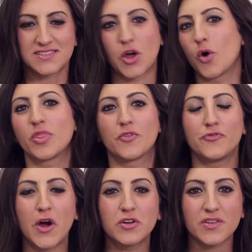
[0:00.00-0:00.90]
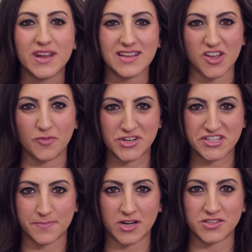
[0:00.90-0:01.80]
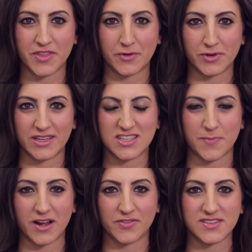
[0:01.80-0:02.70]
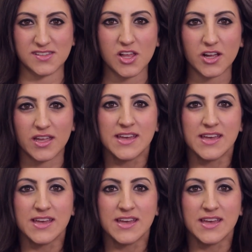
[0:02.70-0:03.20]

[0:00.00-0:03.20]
So the photo that I saw Brigitte Bardot that really inspired this look,